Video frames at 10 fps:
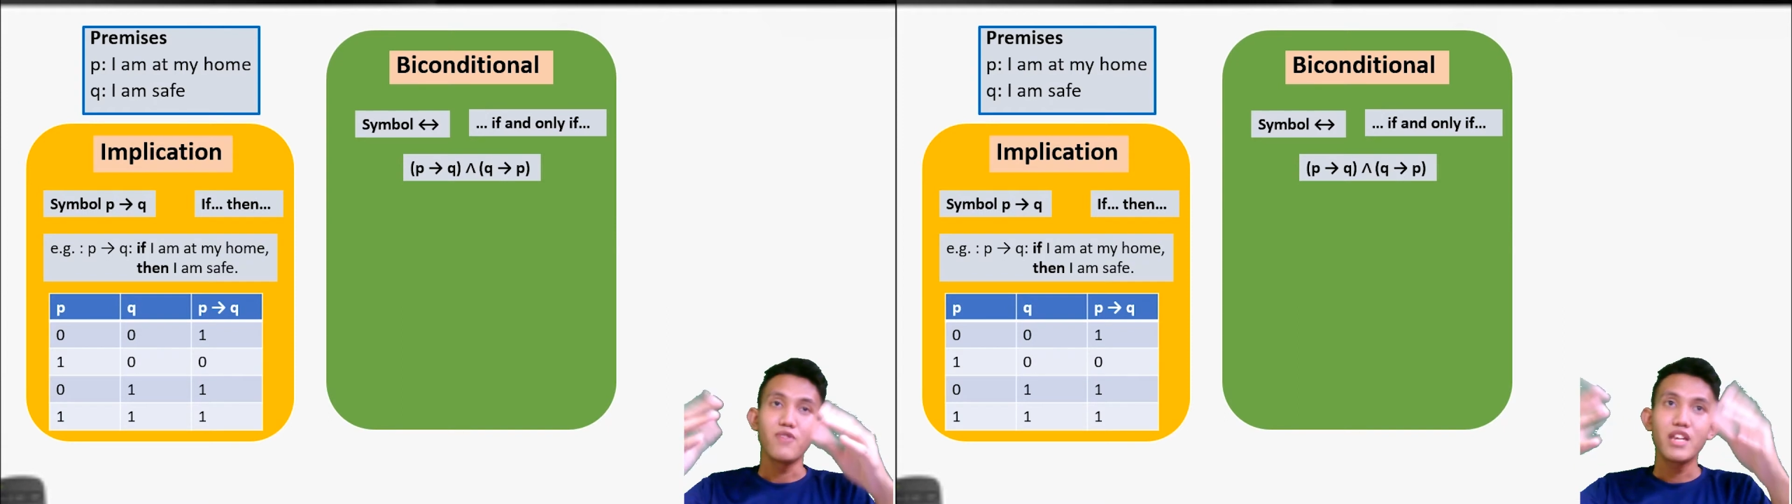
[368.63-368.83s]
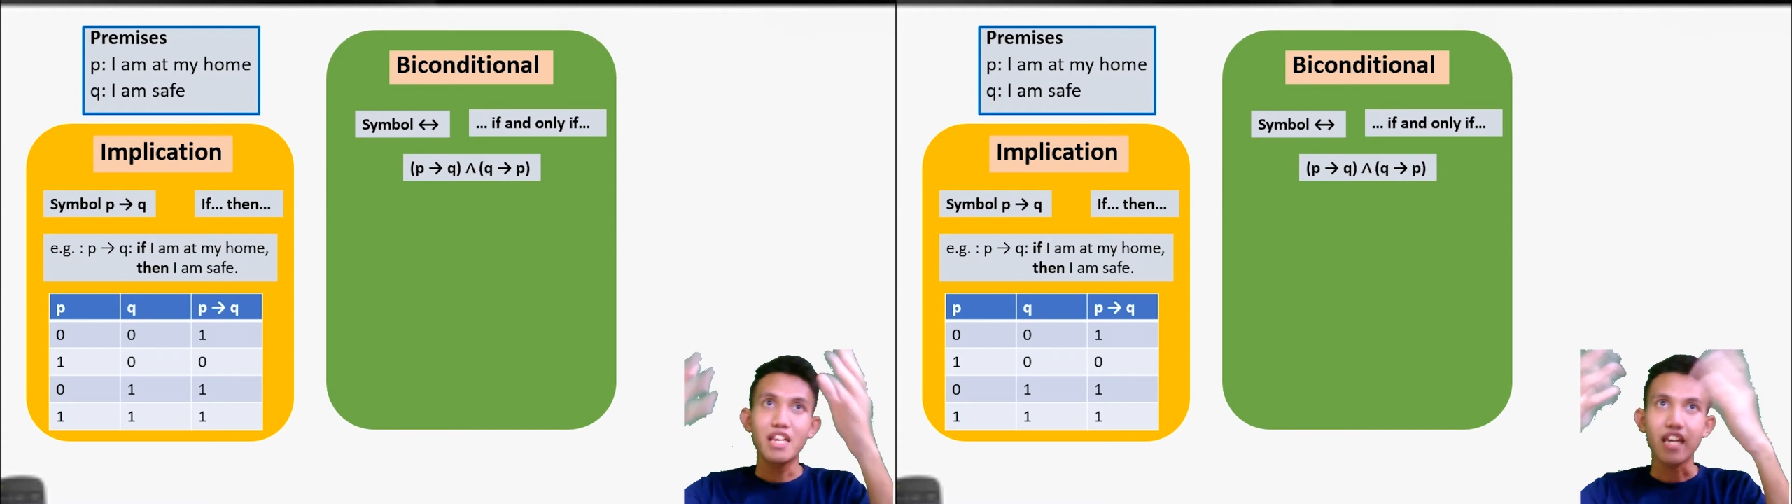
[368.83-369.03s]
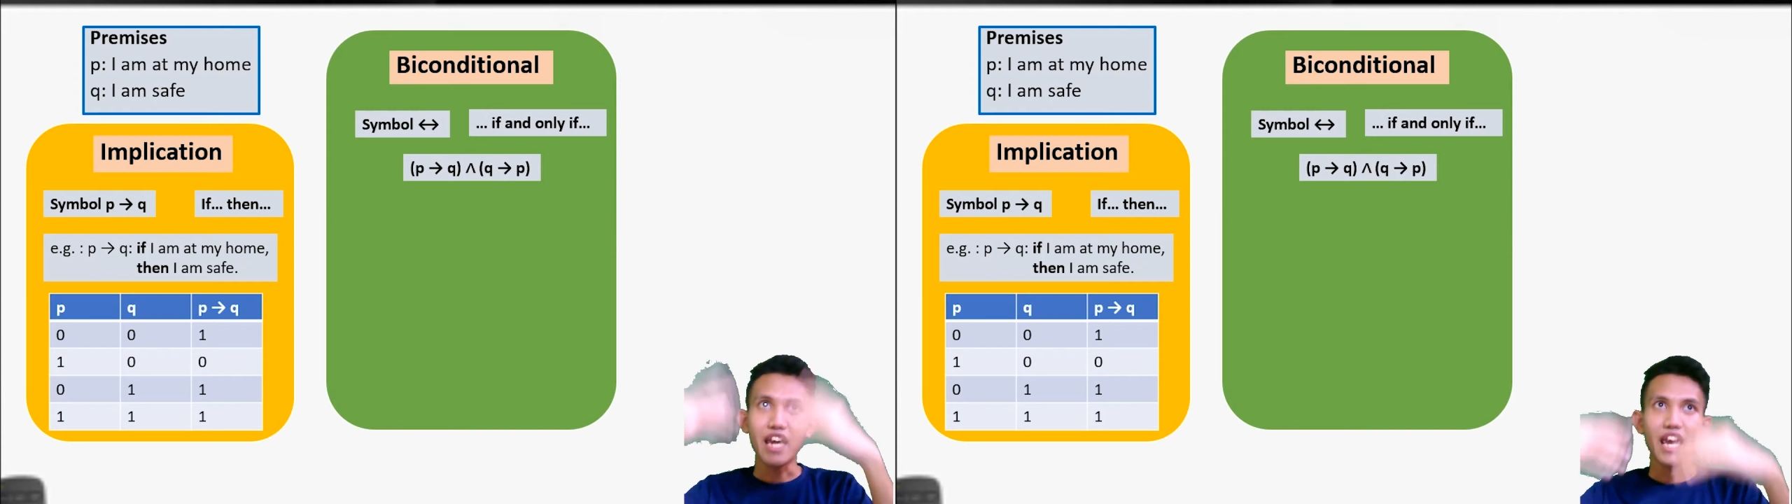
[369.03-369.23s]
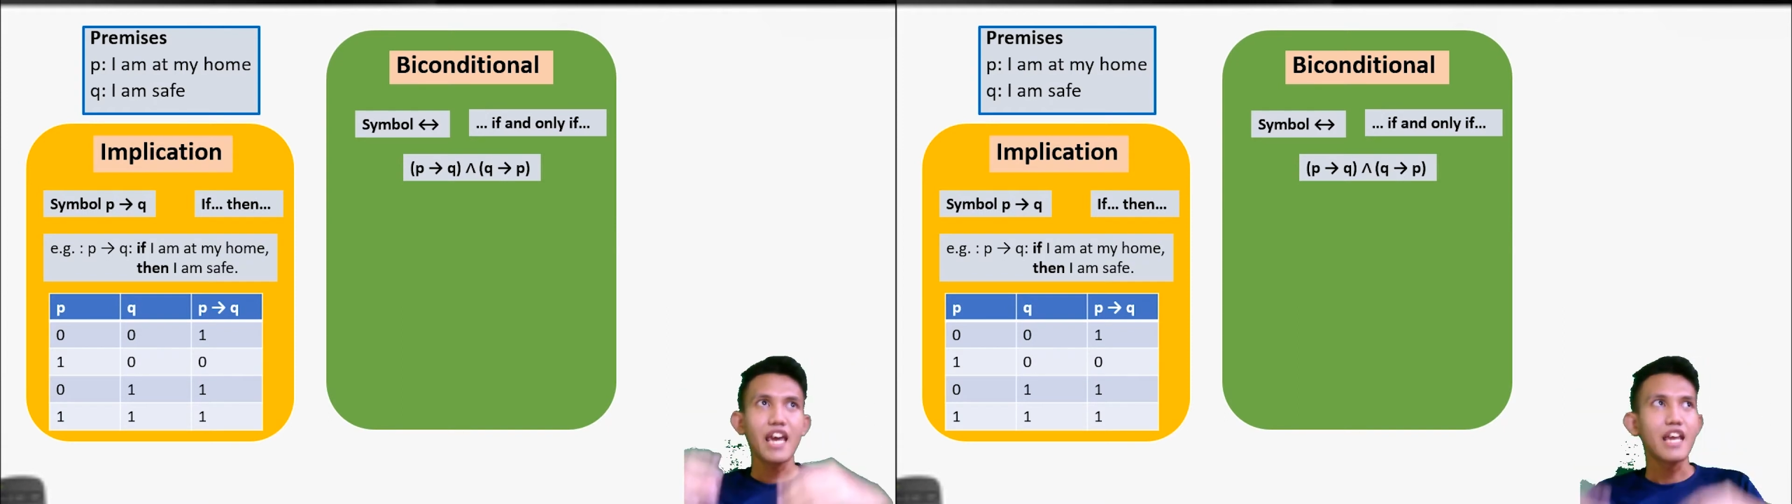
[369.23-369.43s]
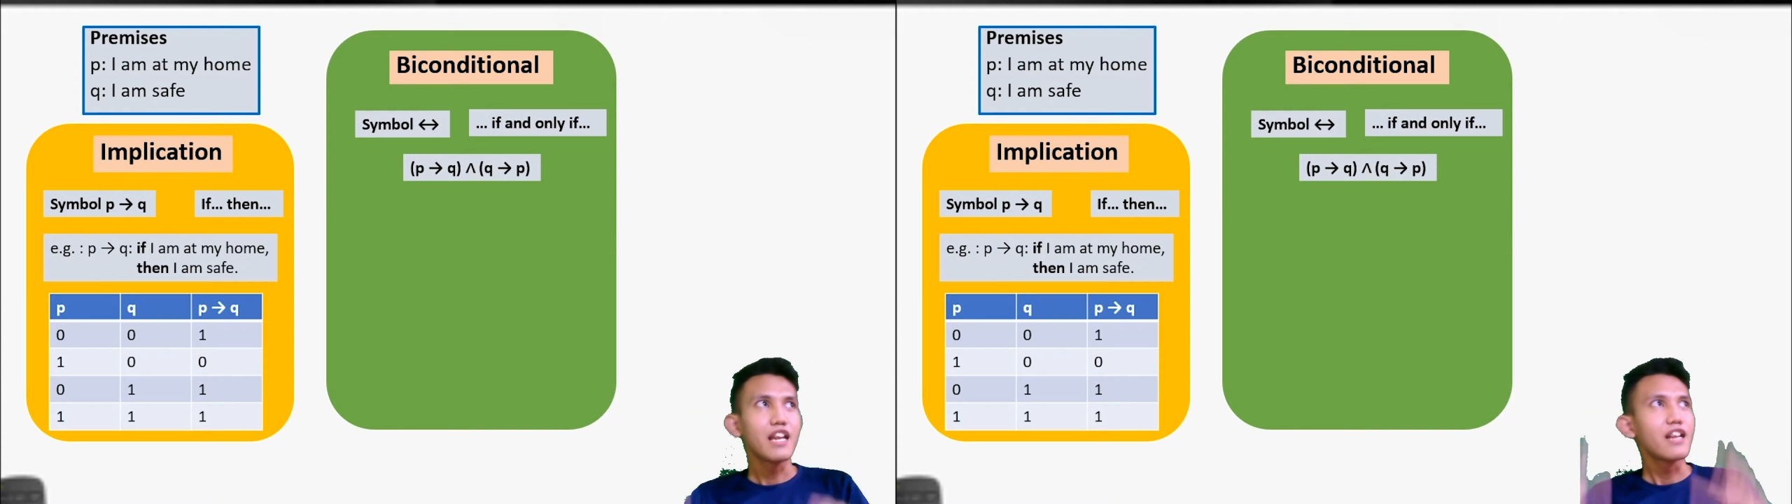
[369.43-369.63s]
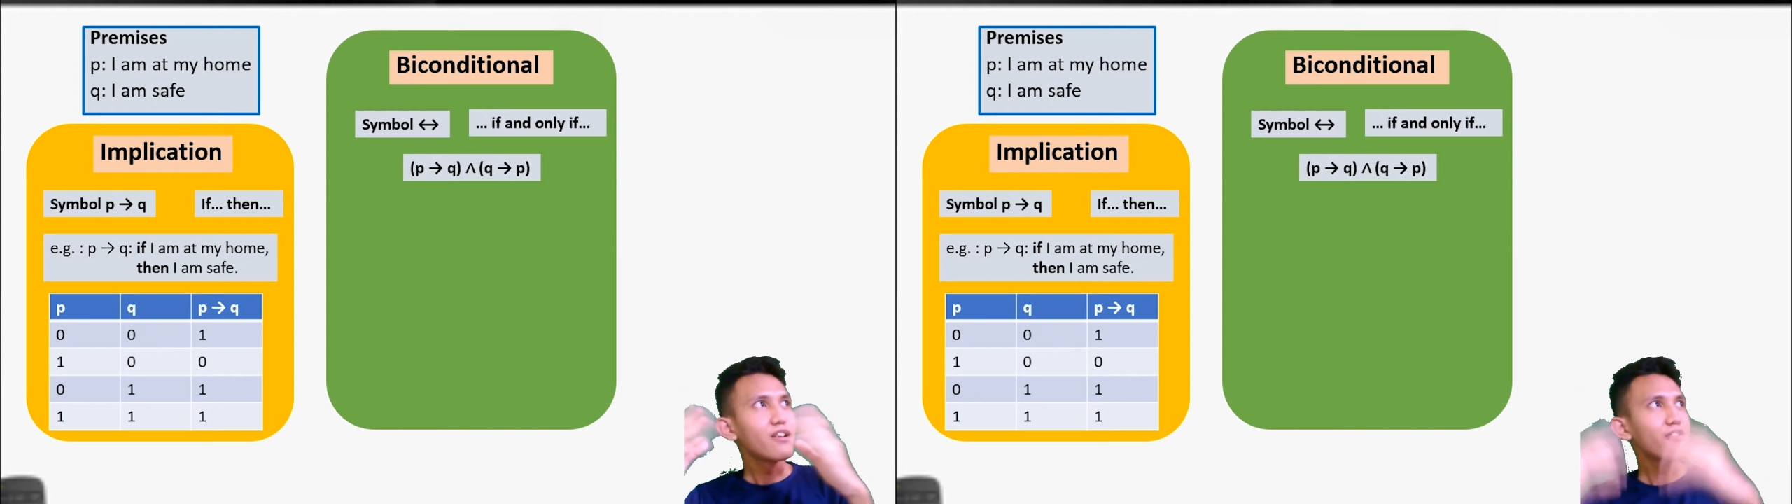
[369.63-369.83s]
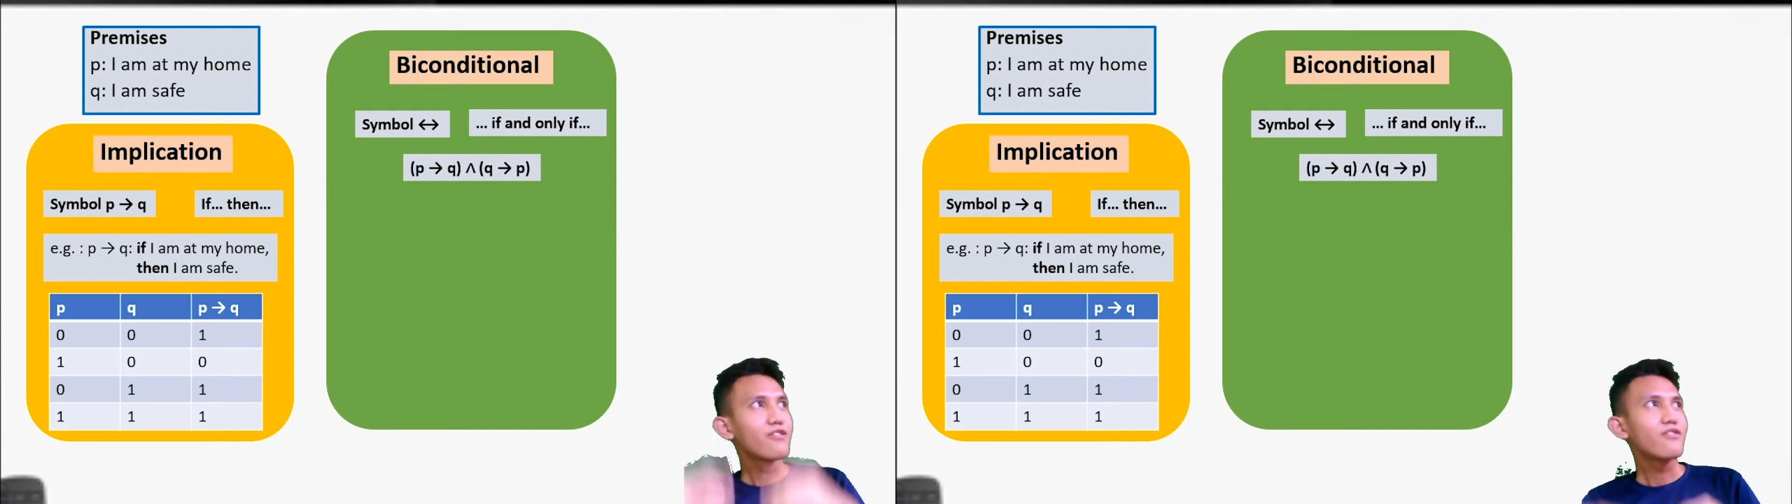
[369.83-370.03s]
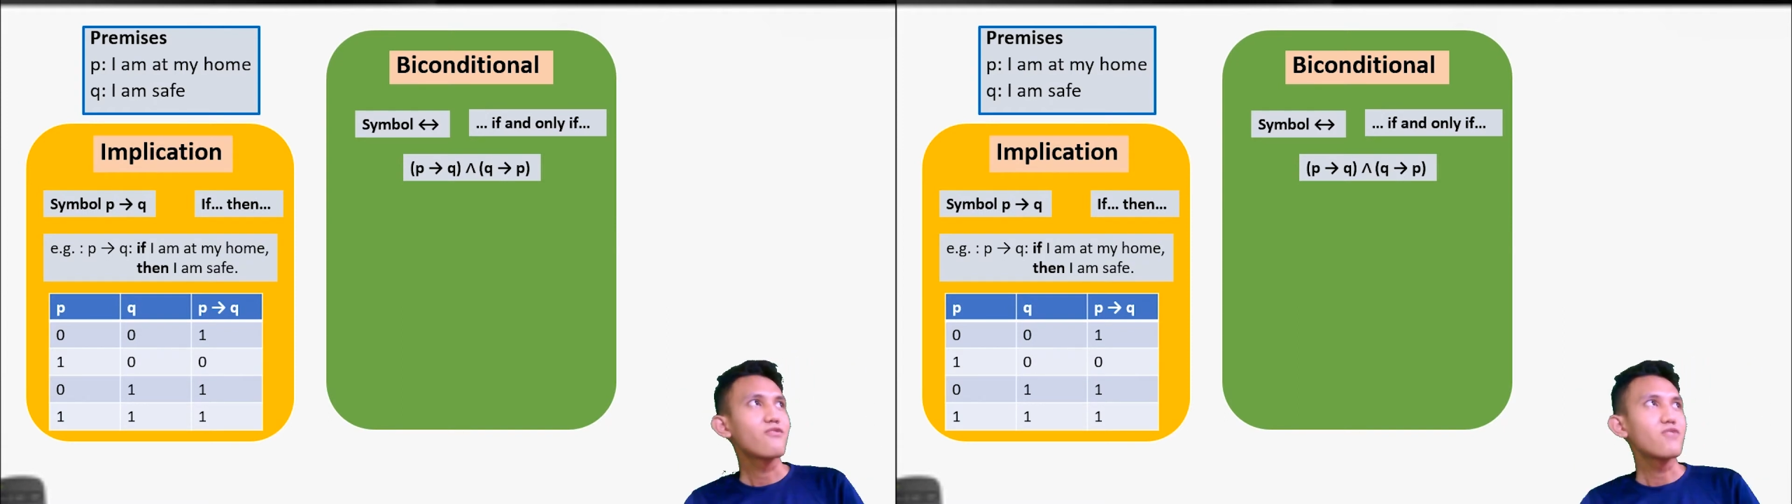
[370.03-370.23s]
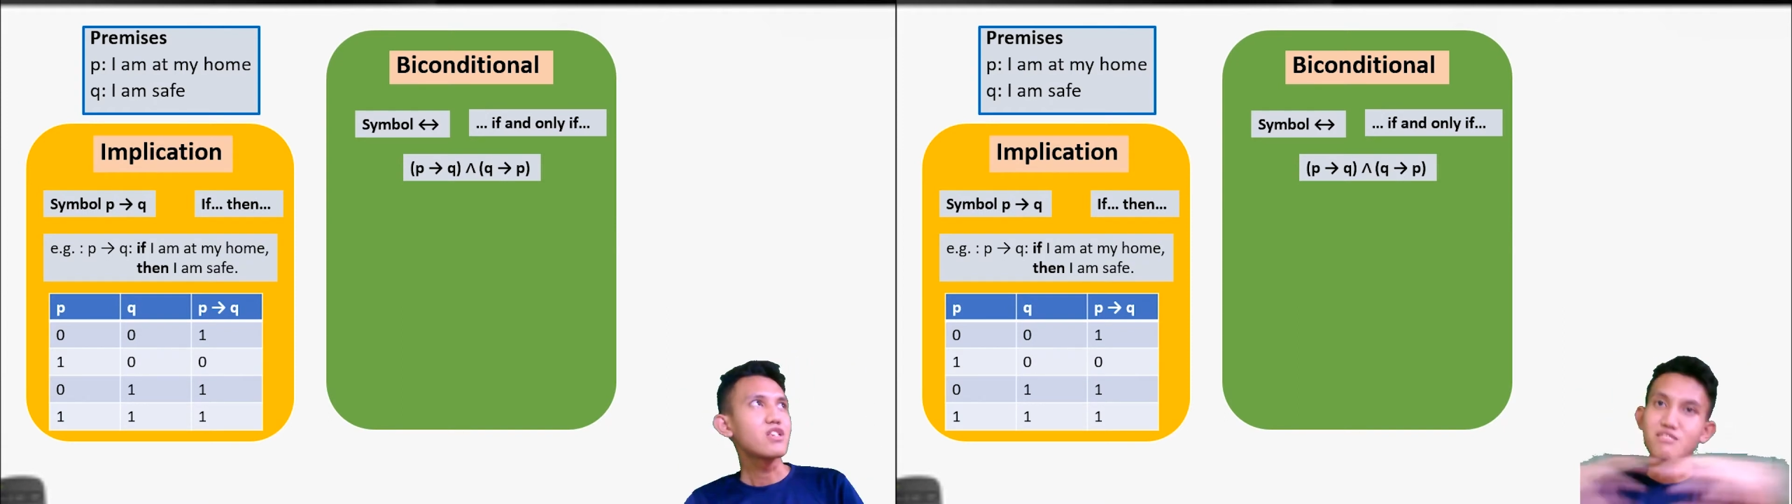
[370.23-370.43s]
but we can